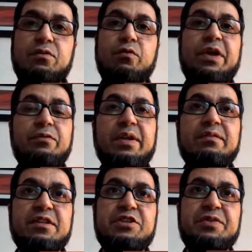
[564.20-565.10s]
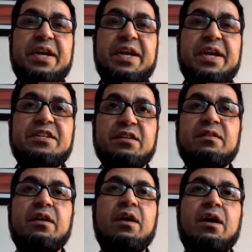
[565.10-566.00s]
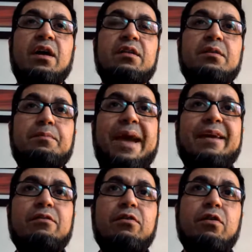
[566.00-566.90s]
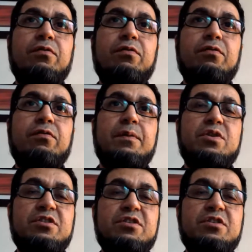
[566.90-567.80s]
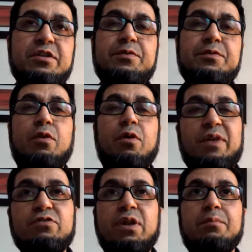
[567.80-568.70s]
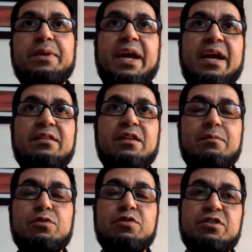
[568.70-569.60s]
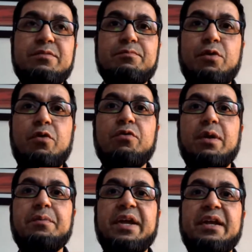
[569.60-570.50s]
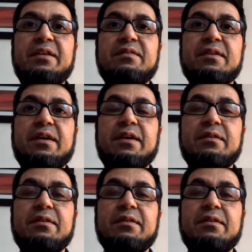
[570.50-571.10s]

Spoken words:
win-win situations. The background of apprenticeships or rationale behind the apprenticeship program is